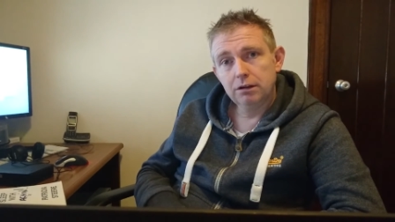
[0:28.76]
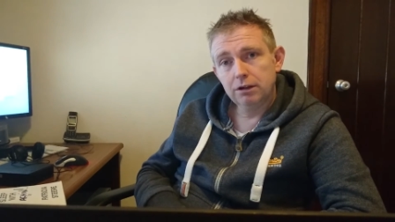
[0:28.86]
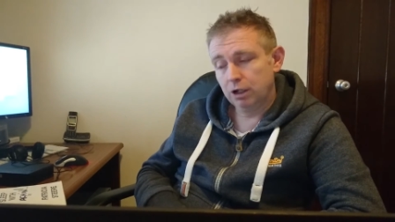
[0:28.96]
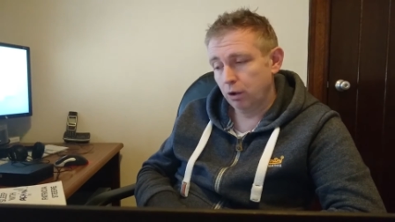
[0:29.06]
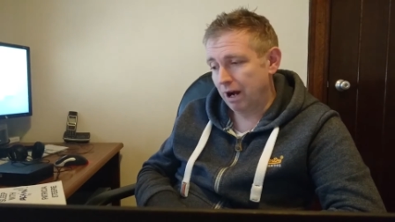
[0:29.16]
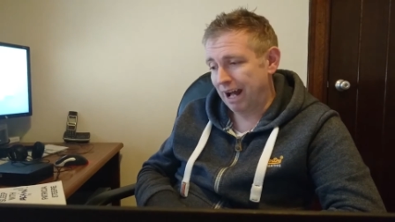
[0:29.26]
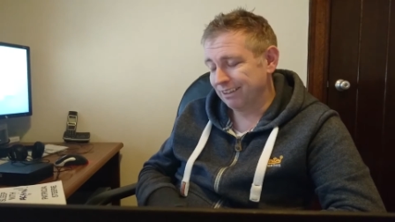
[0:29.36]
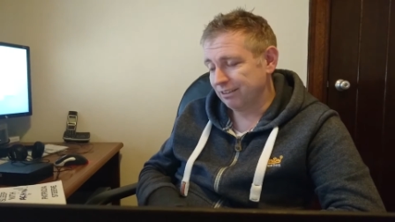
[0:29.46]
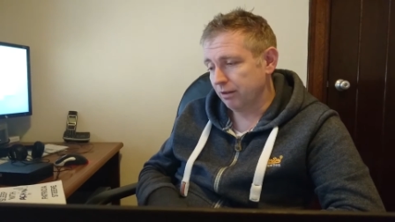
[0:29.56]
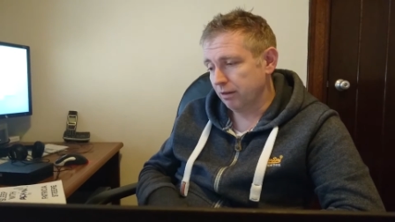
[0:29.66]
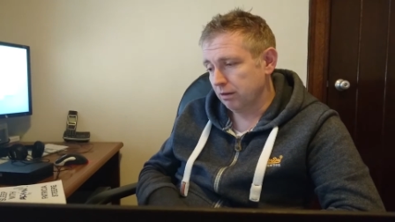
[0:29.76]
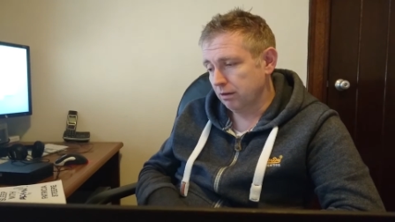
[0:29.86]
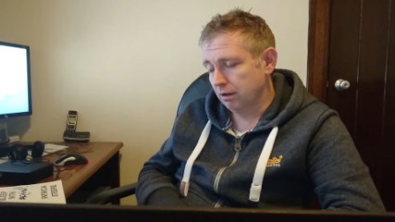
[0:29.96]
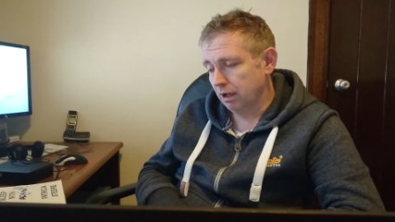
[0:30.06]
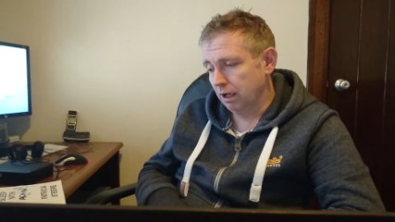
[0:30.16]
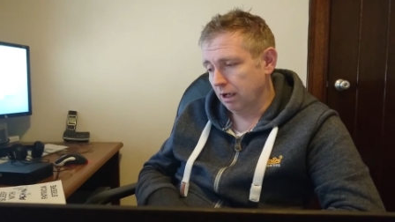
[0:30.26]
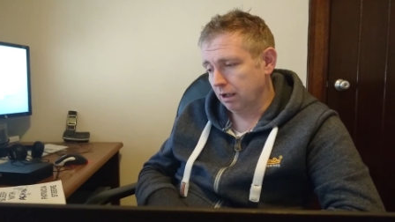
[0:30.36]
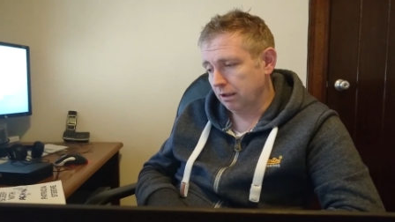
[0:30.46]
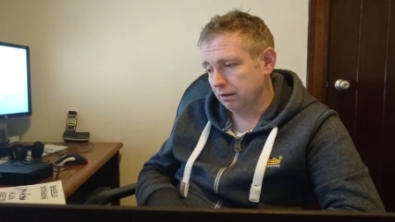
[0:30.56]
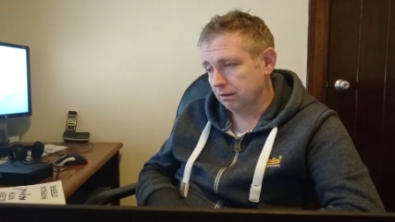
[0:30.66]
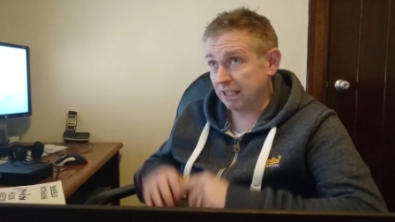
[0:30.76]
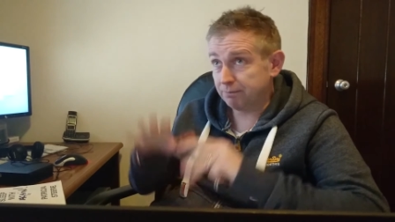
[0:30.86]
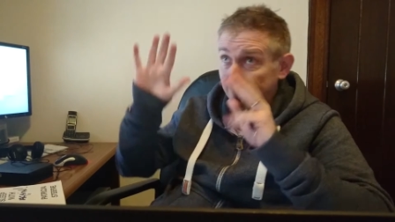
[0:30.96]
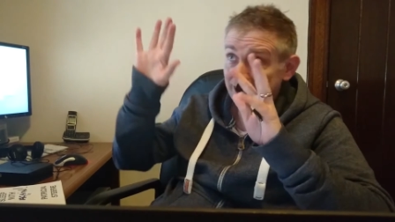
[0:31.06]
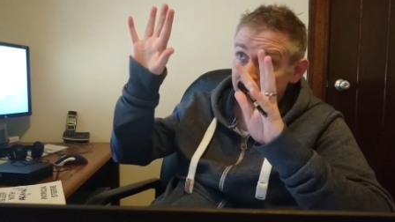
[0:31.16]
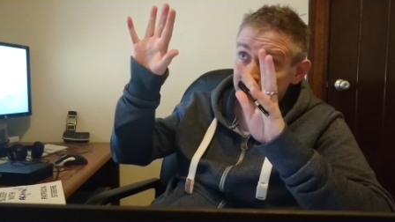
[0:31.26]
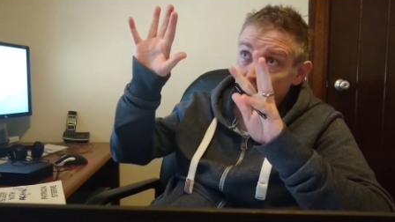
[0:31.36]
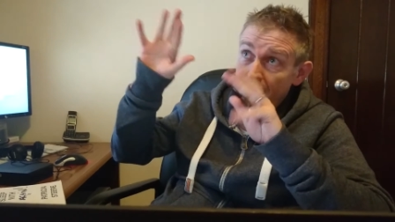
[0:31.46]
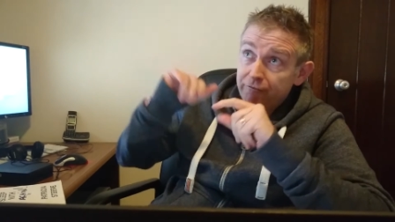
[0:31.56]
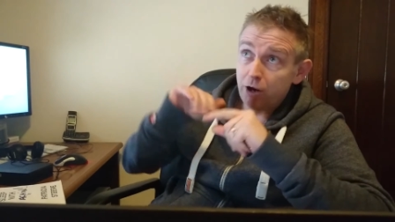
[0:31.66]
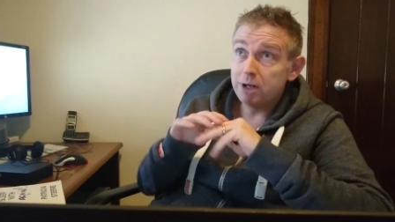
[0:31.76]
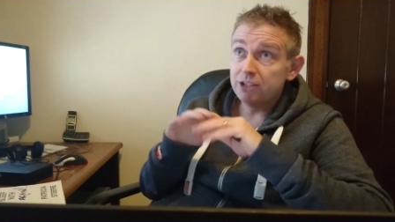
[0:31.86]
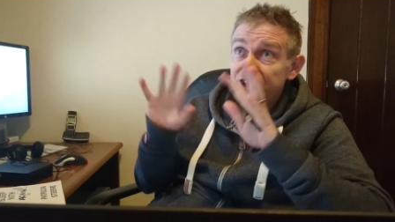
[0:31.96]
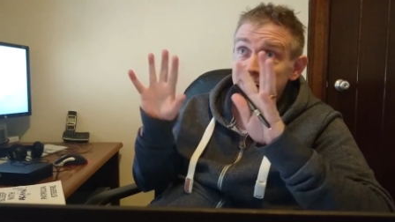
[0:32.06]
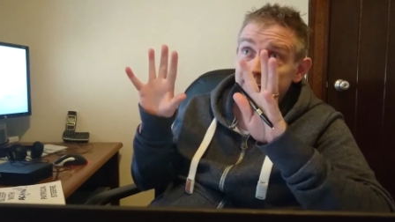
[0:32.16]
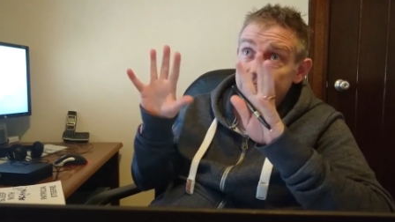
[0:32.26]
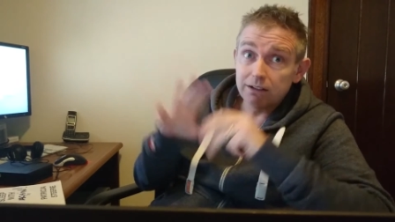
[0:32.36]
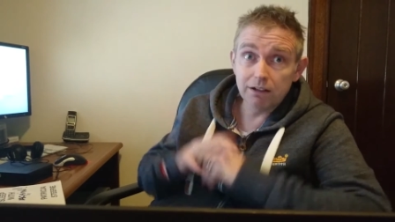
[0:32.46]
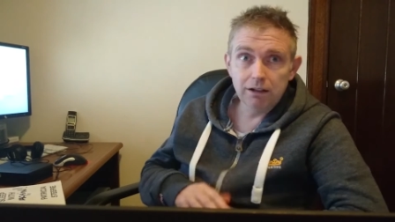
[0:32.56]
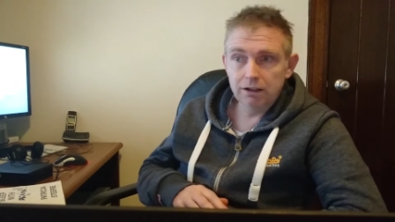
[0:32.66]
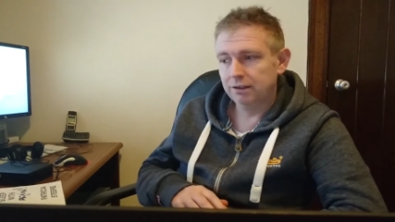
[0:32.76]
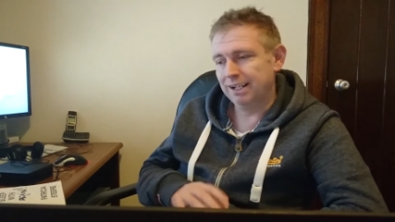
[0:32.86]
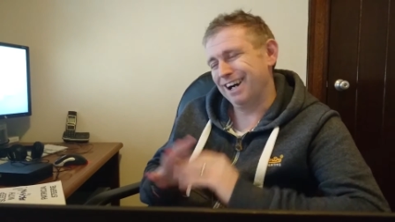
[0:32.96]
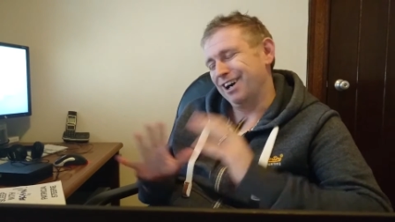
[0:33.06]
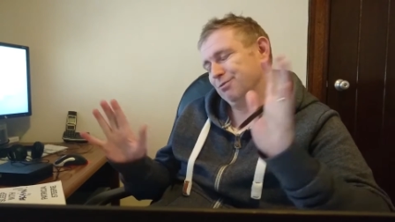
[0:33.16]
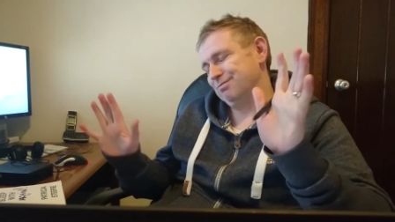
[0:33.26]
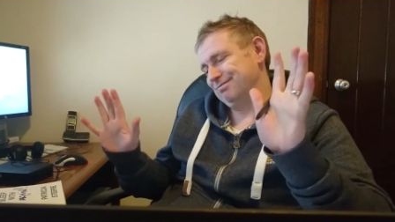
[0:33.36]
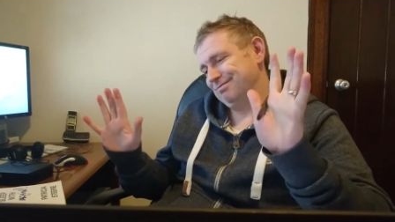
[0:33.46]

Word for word: You know, and uh, there's Polaris from Chile. Now,